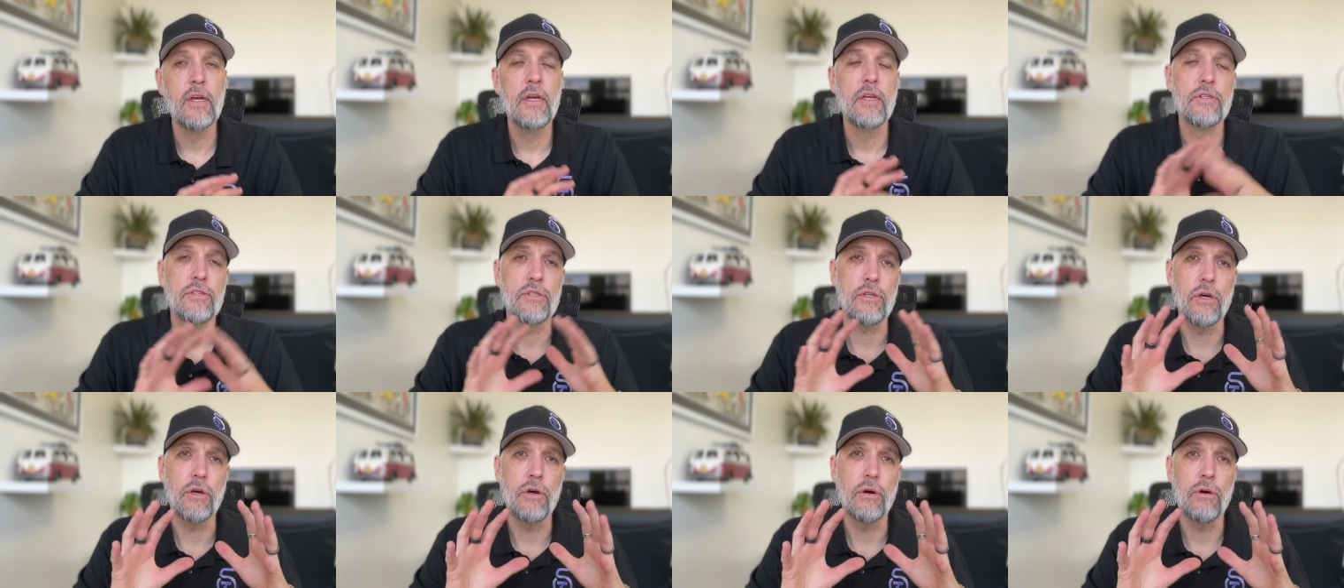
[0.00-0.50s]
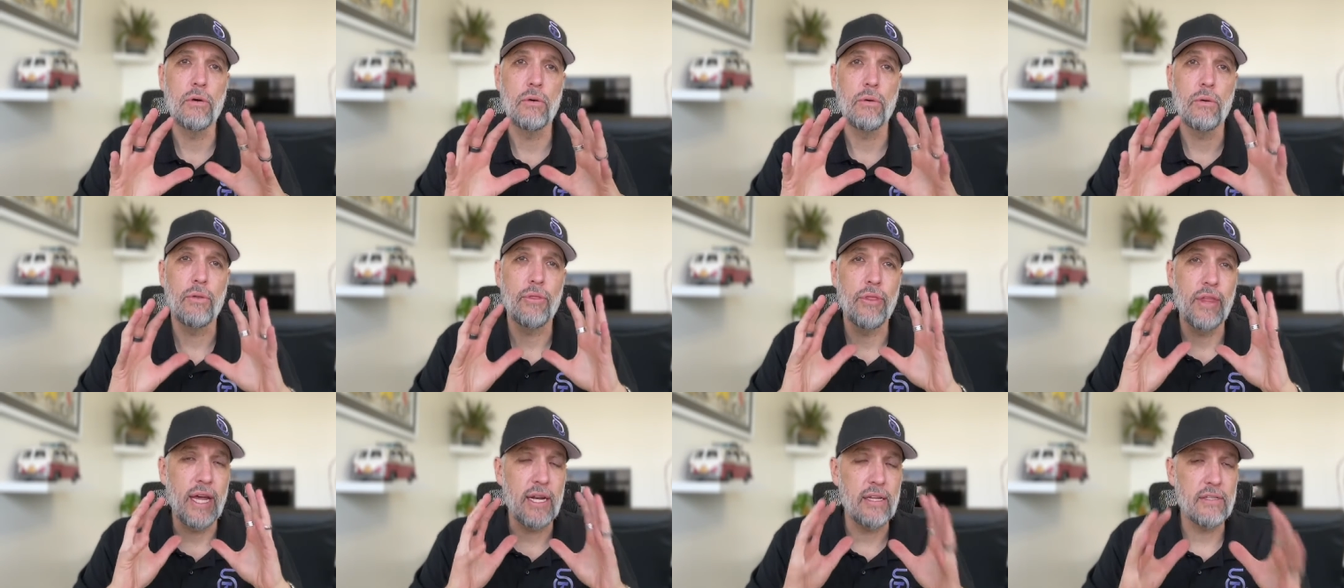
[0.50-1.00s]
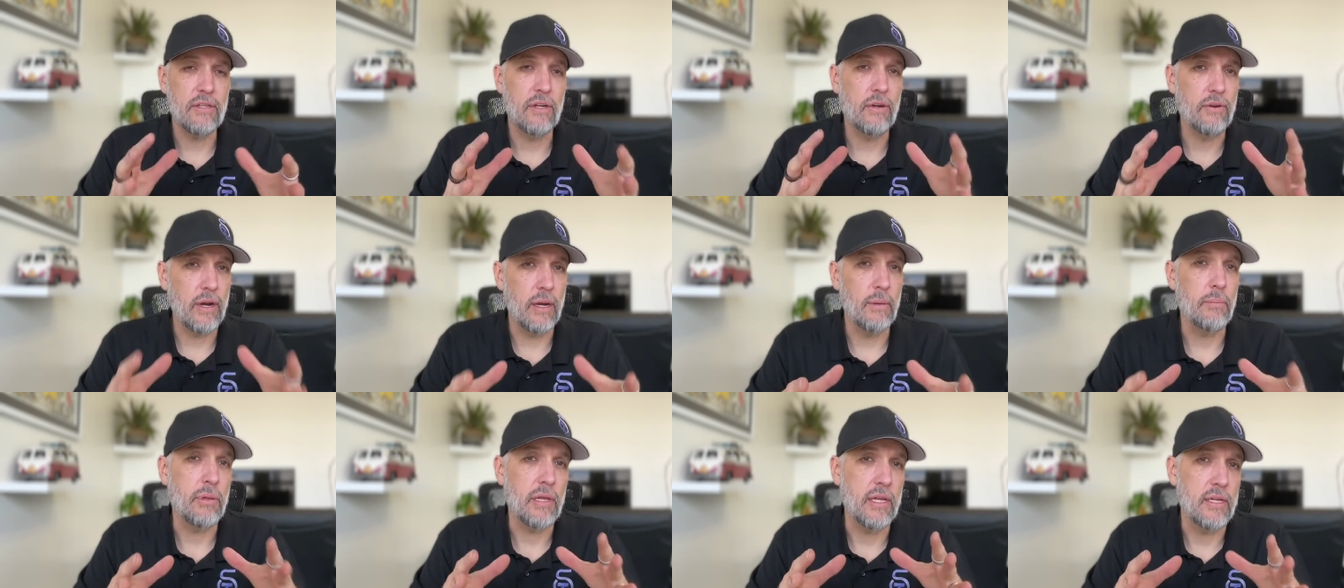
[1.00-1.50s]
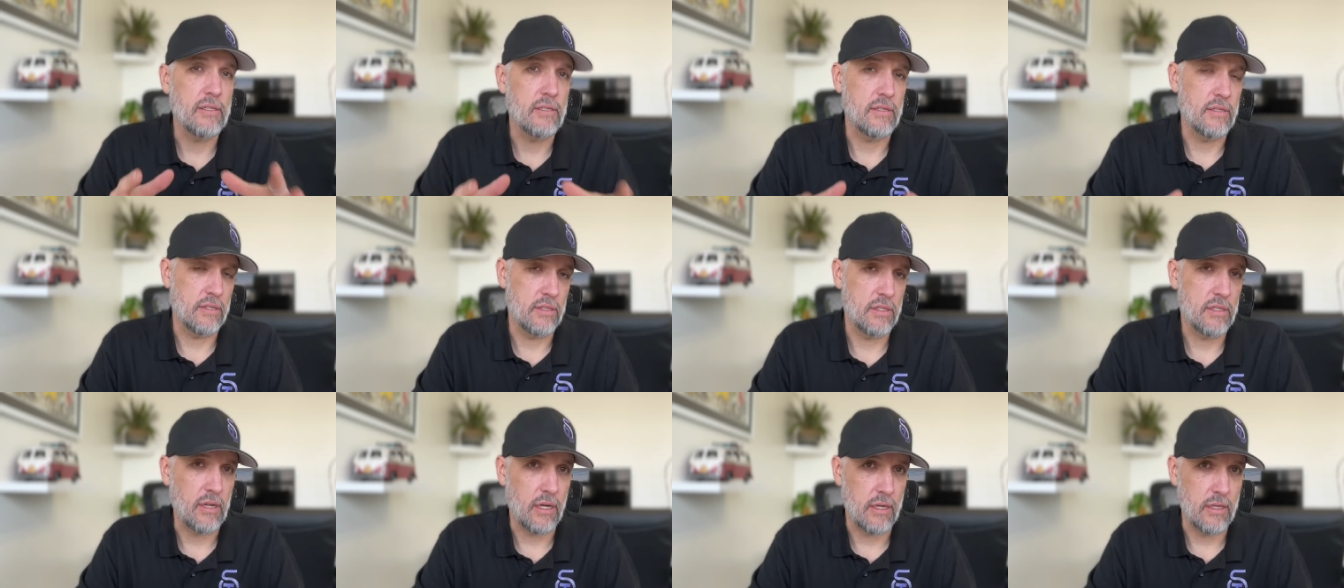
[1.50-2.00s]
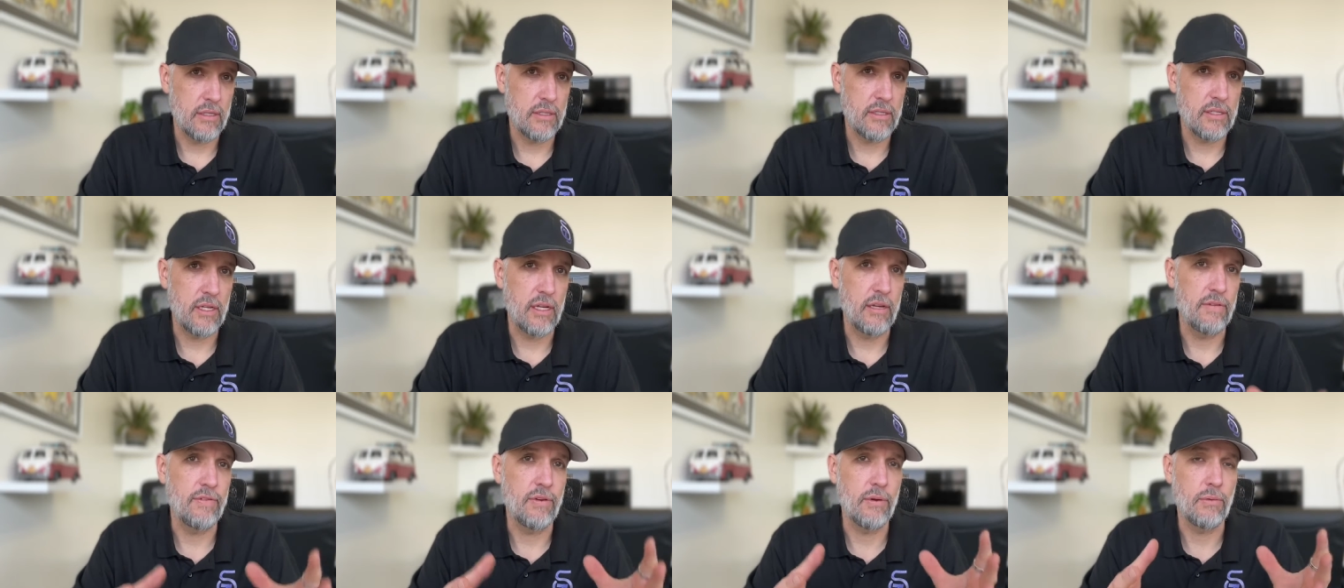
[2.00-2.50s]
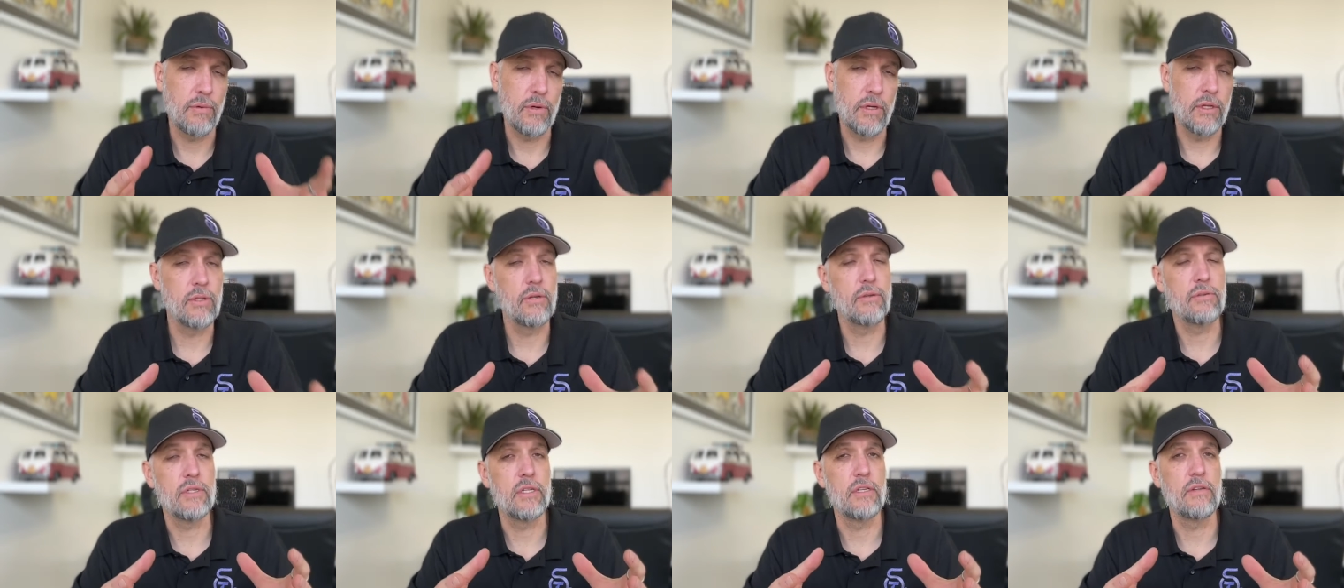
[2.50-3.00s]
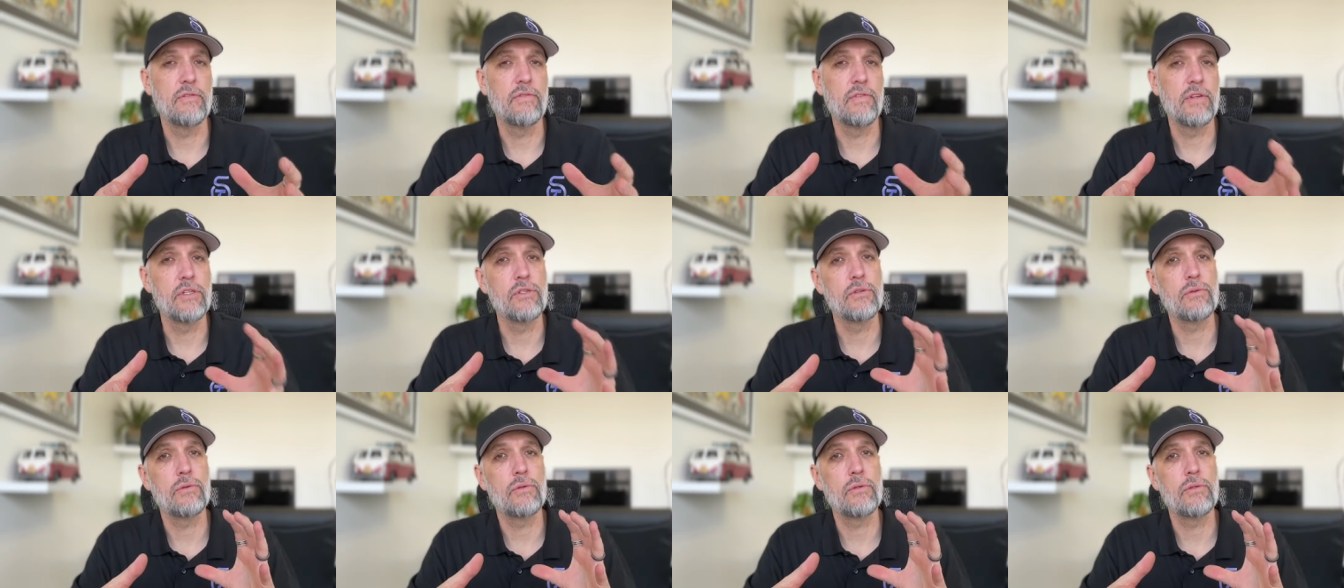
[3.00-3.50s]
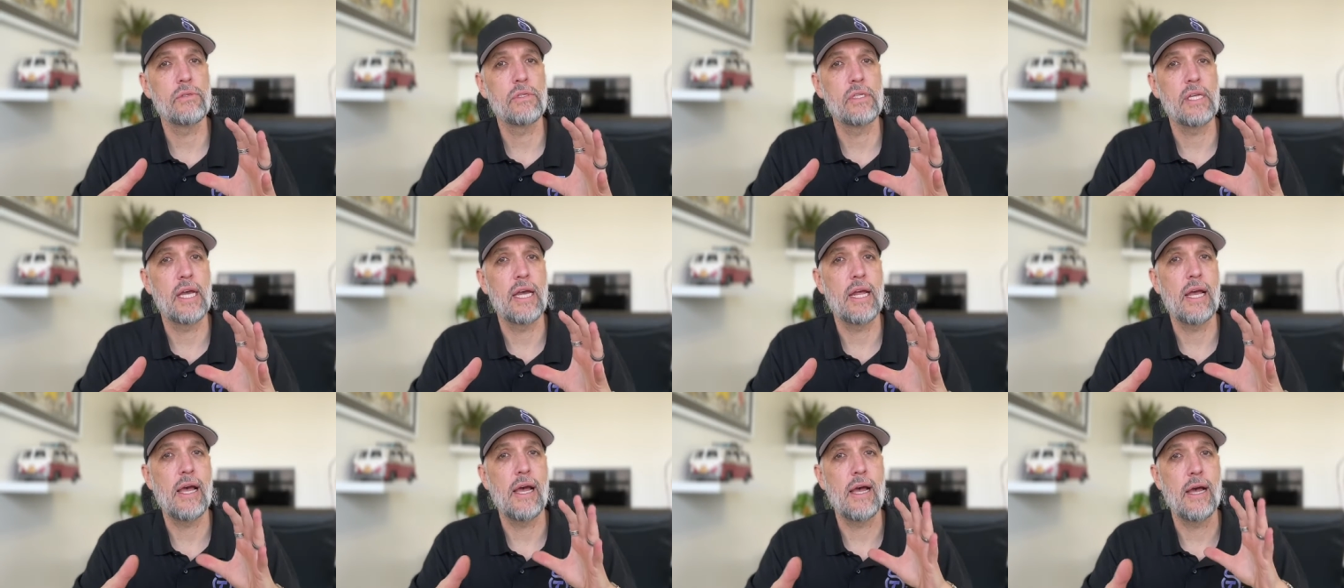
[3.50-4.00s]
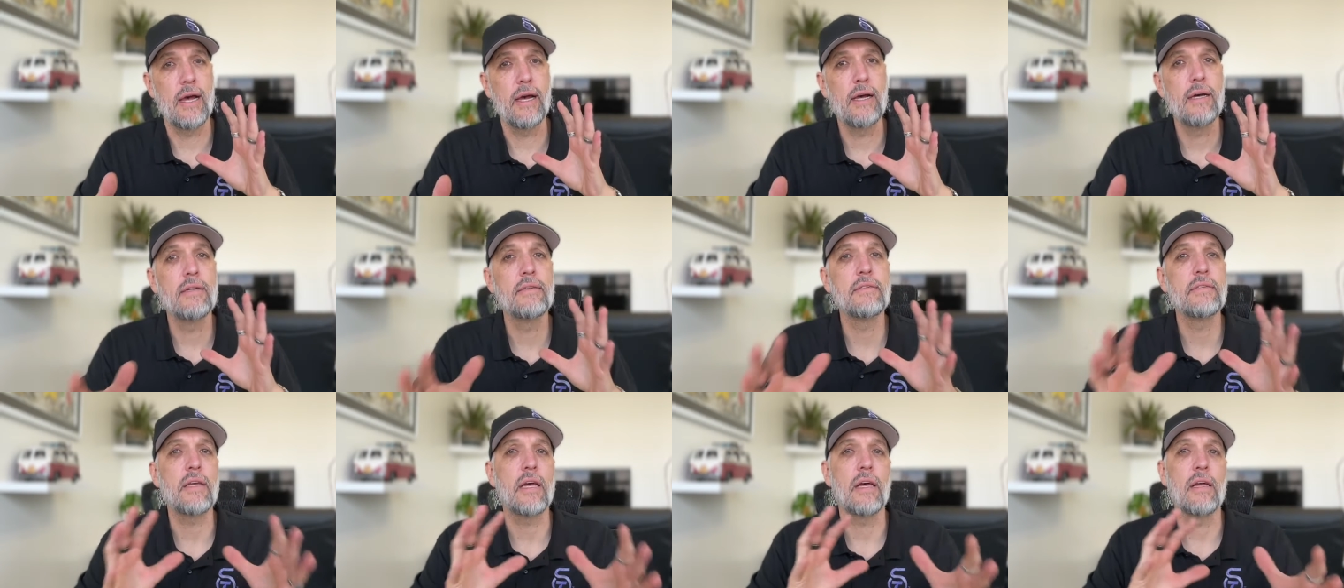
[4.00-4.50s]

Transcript: So that is a great place to start if you're one of those individuals that has